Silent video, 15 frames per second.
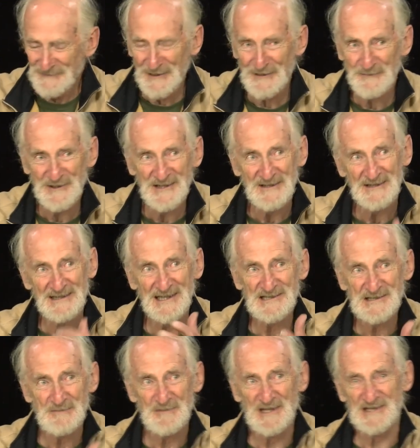well, we,
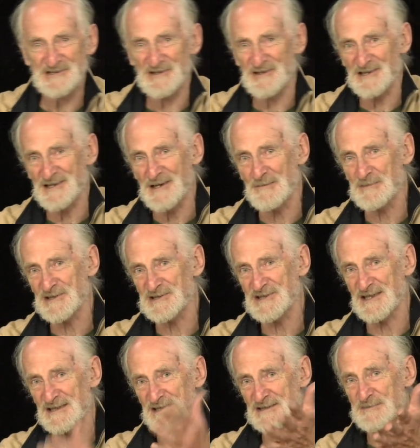lesson plans aren't accomplished
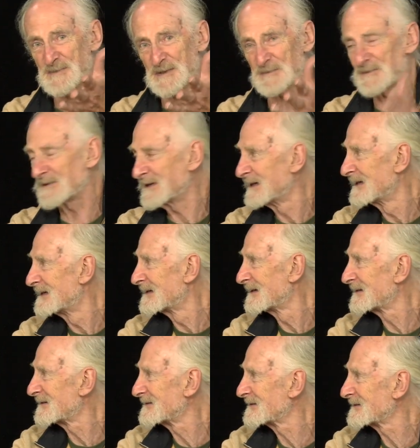unless people
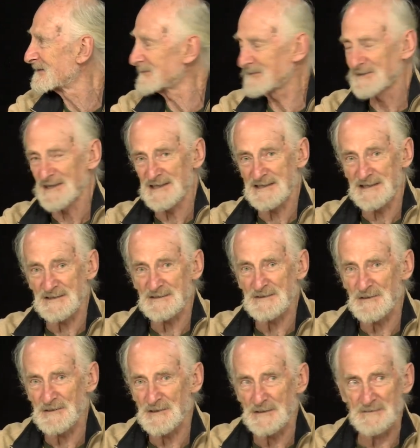yeah. like it
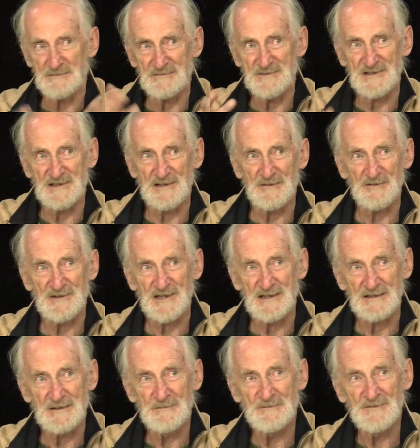or, right, so, right.
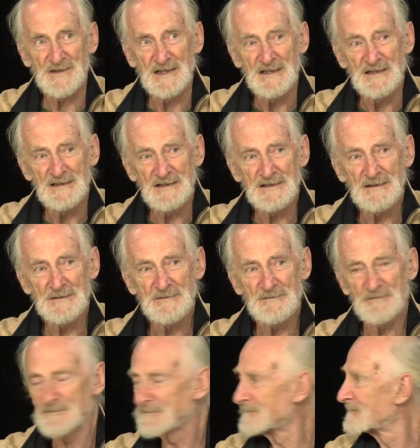it. The best, you know,
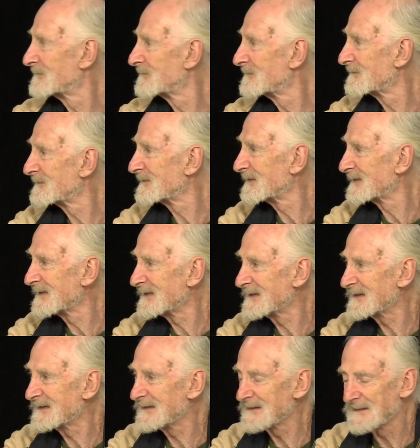of course, the best writing
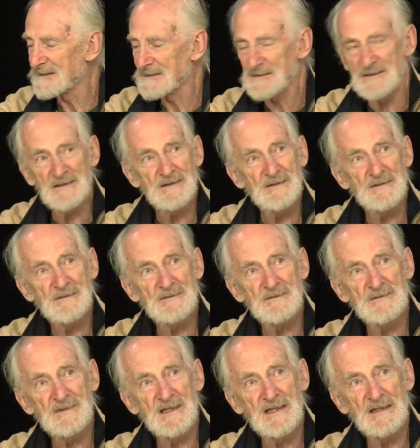advice is ass
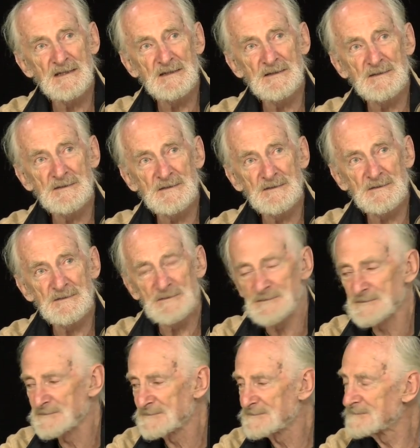in chair.
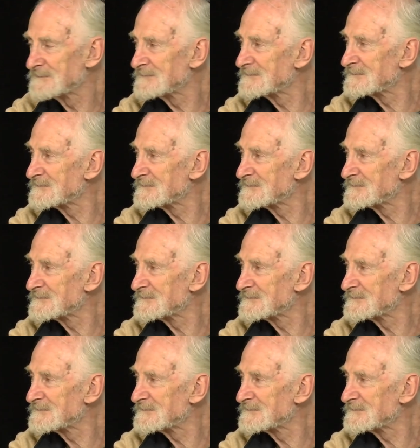So,